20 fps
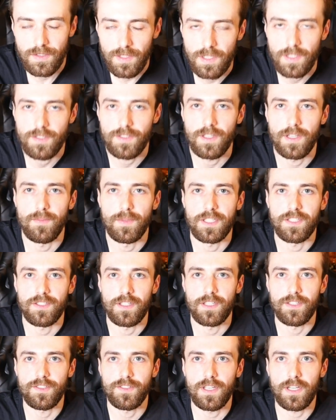It's nice. That makes
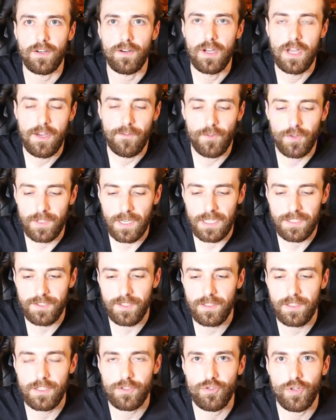sense. Now, for guys
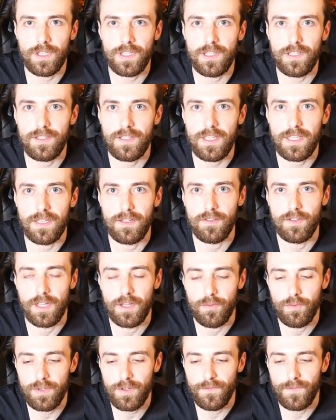that like train in gi,
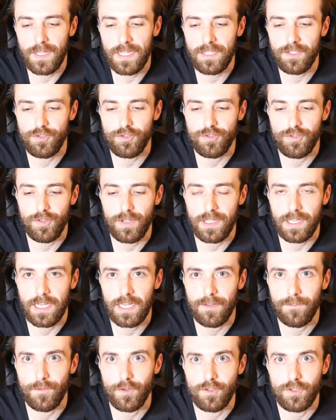like what advantages do they
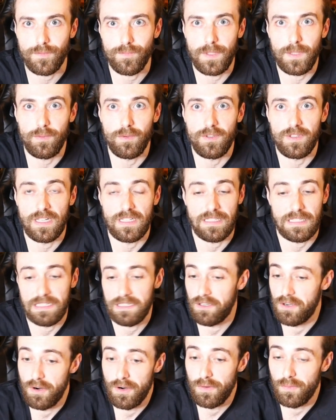have versus people that
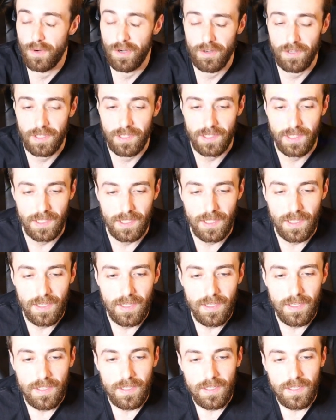like aren't wearing a gi?